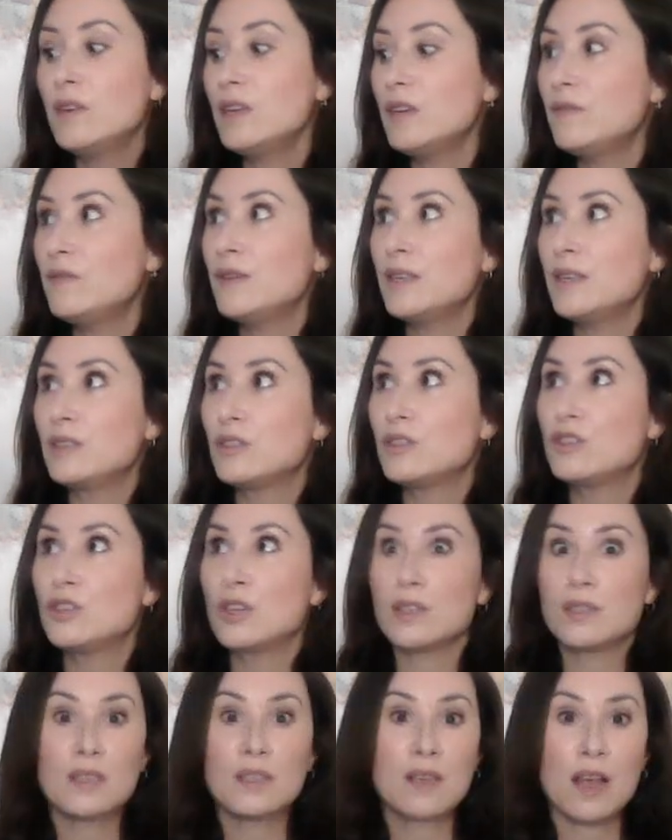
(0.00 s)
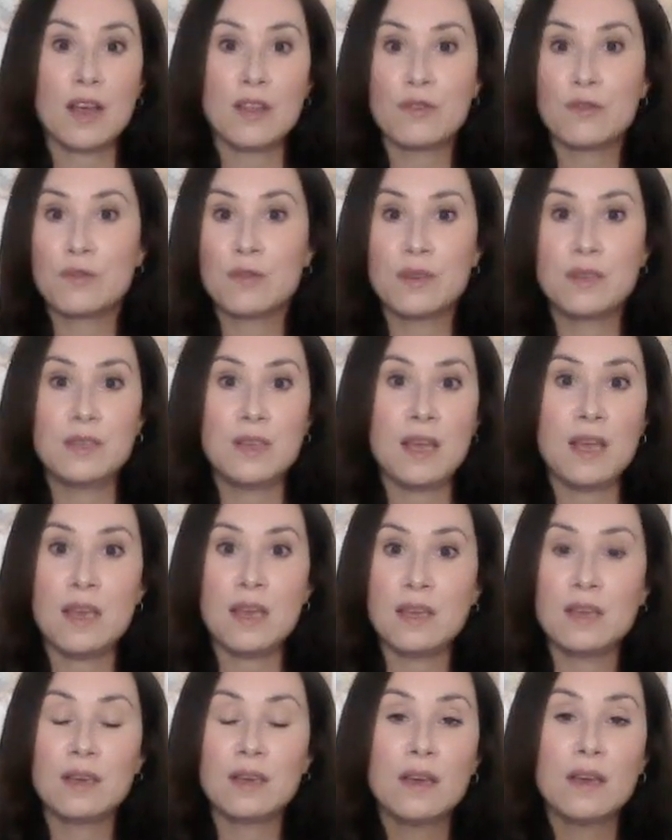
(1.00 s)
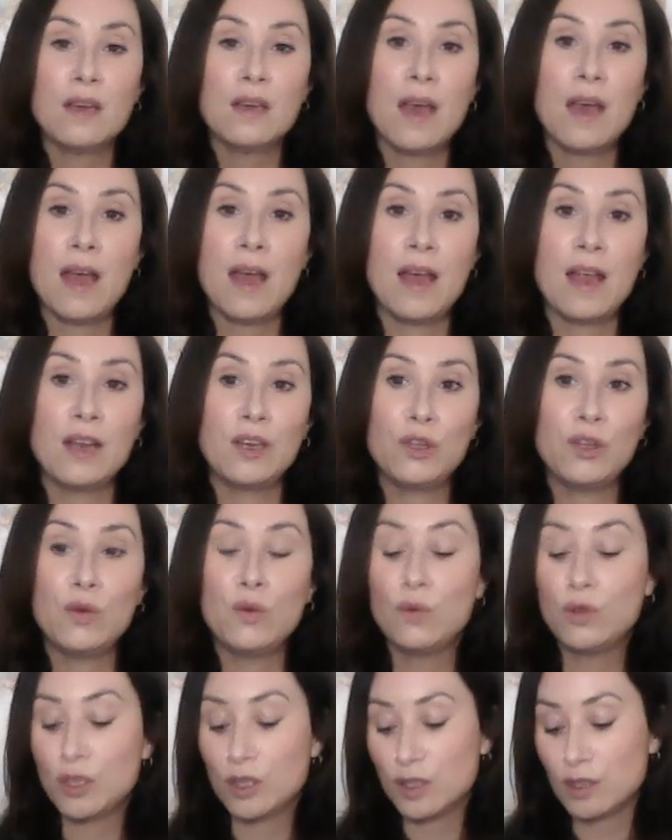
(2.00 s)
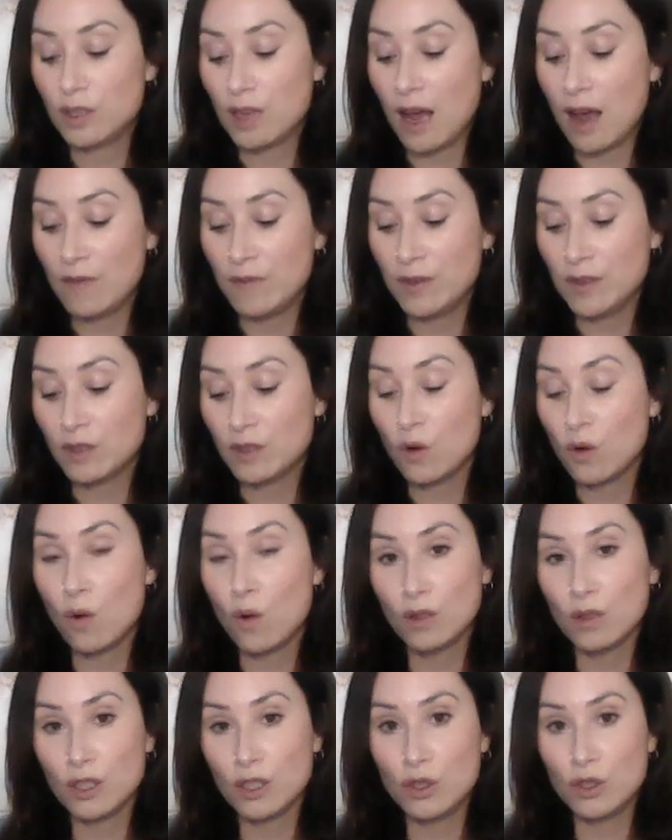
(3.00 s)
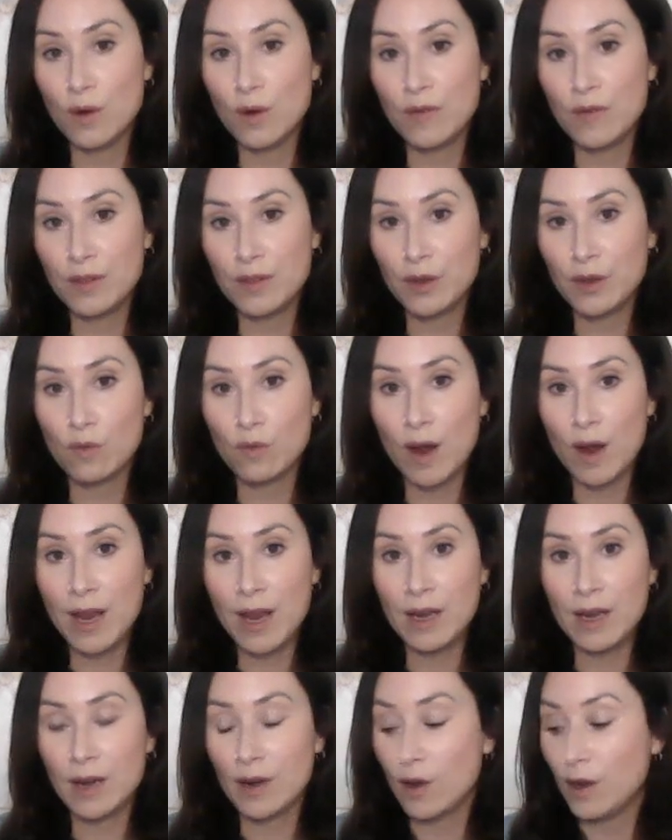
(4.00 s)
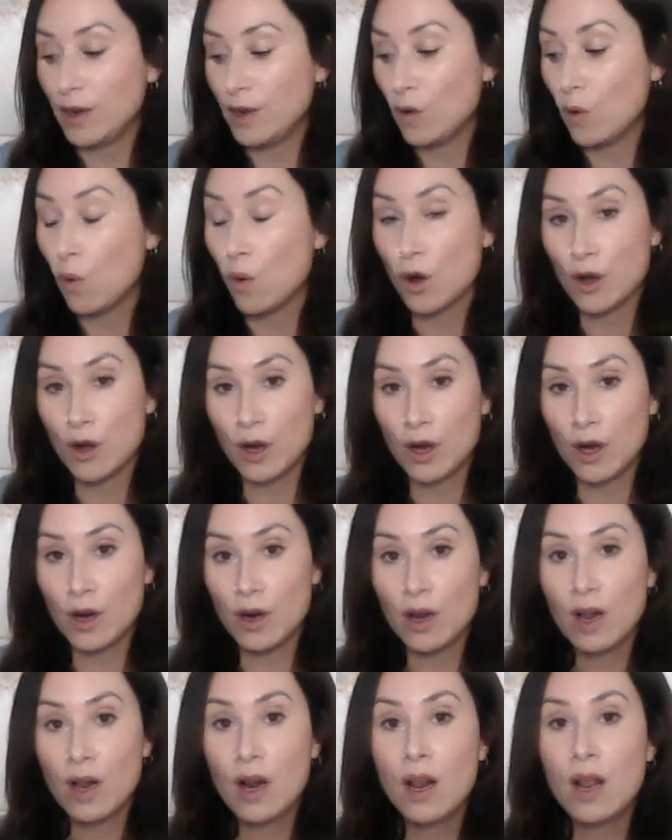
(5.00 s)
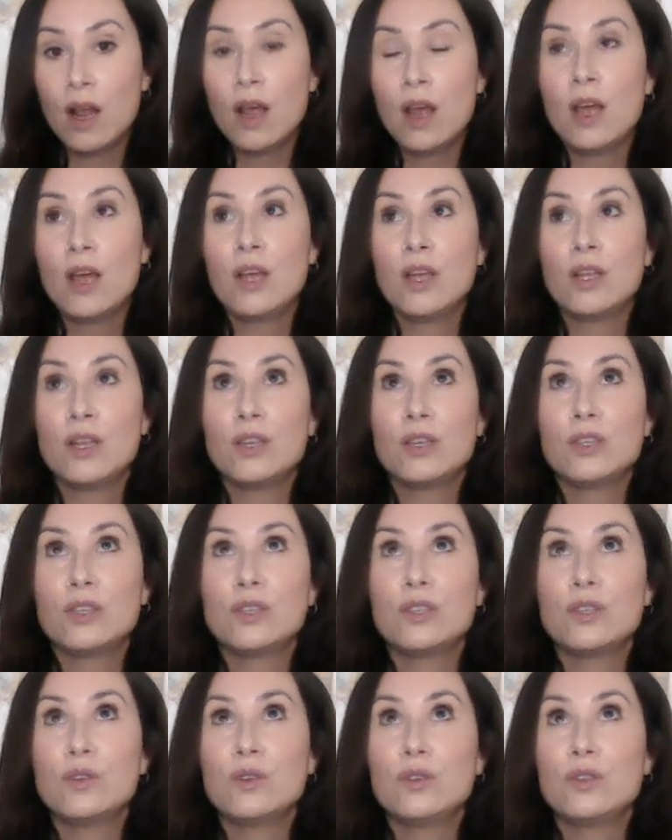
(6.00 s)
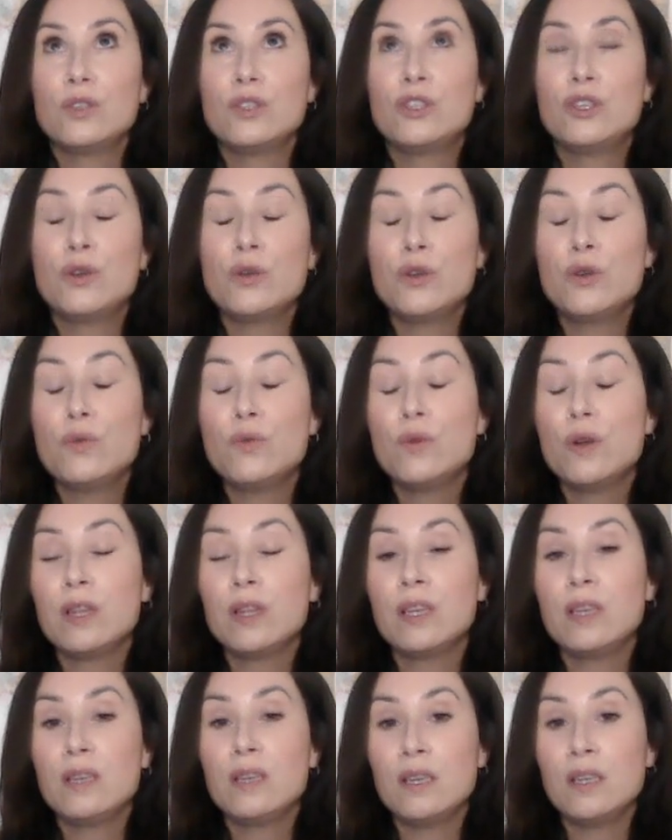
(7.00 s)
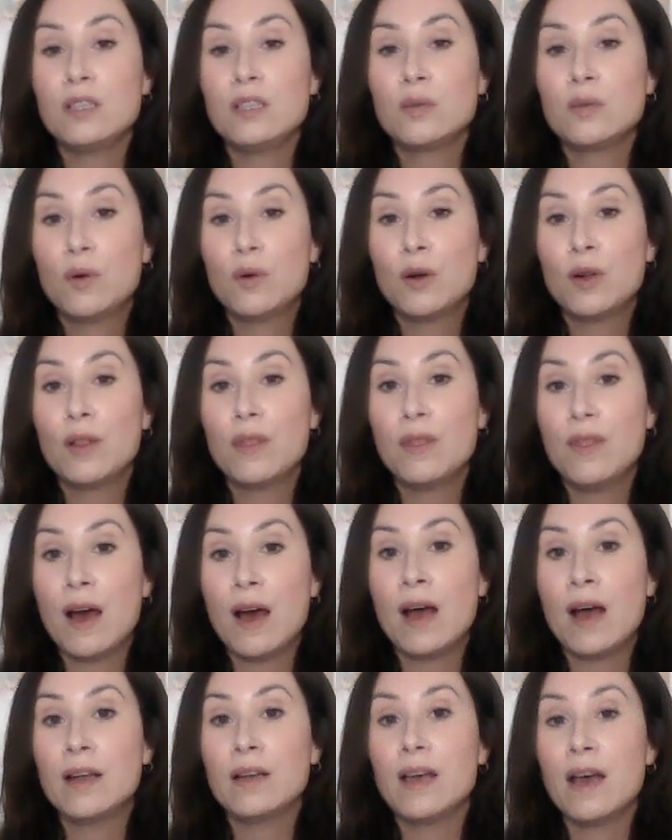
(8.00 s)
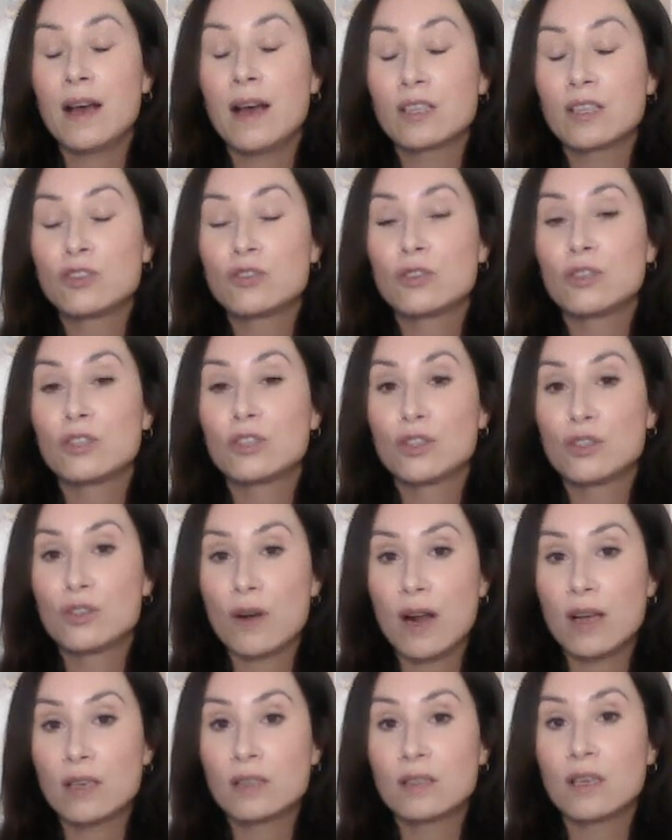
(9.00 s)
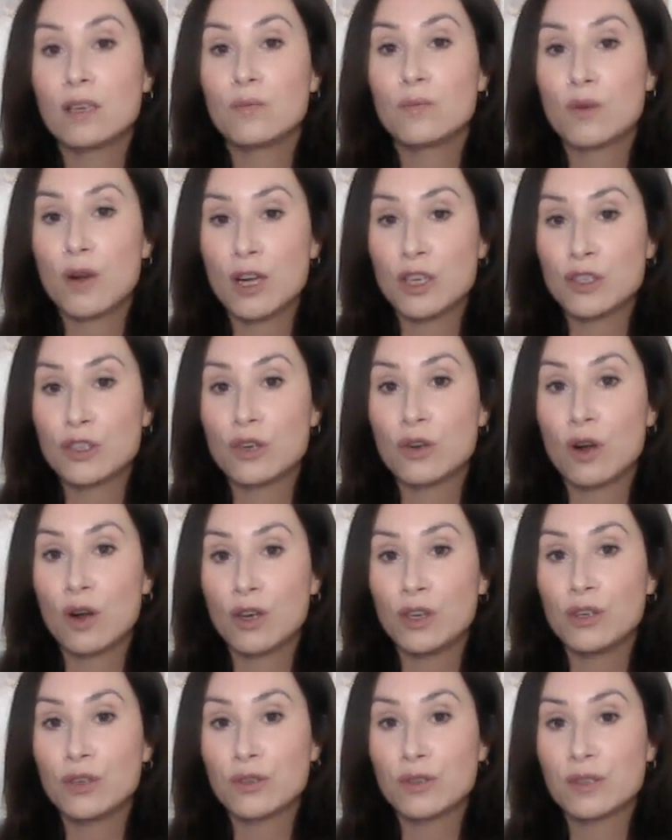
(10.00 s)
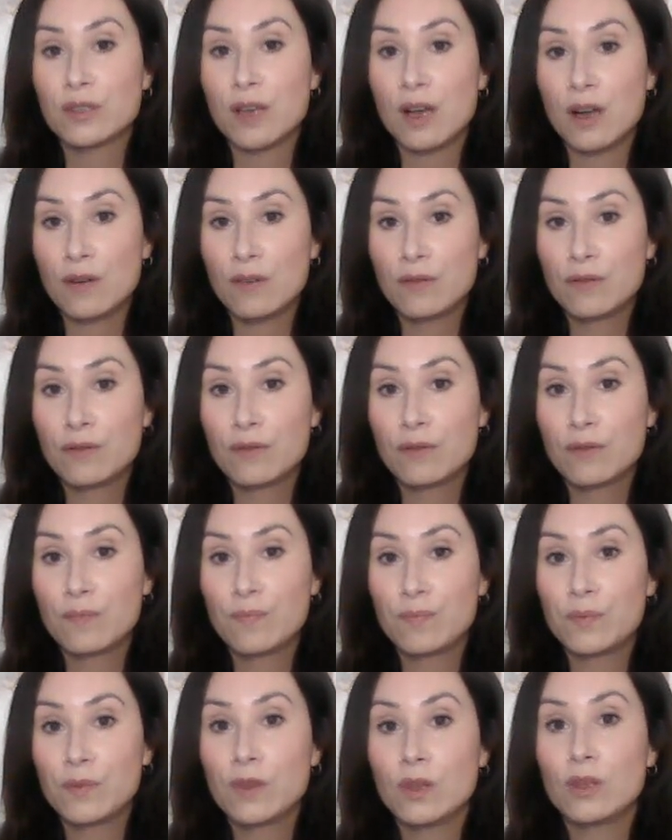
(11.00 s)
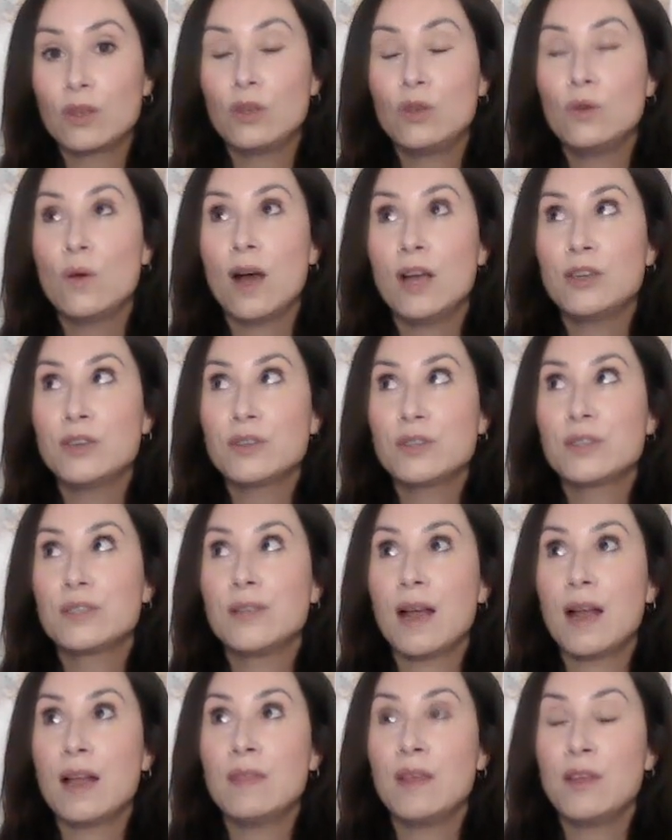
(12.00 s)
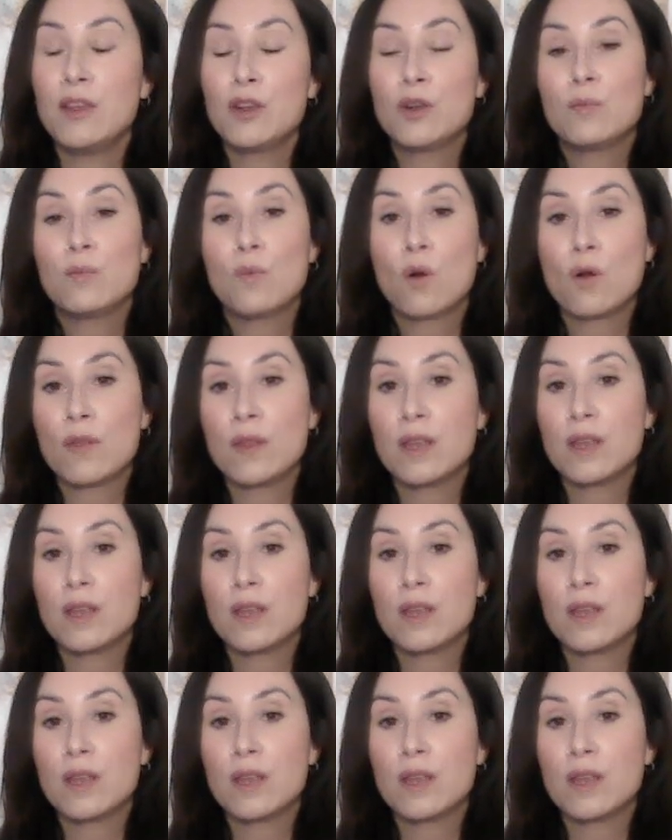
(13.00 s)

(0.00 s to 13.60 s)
if it's just to get through the day and you just have this goal to do everything right and in order. Do you really need to put that extra stress and pressure on yourself? You understand that you're more than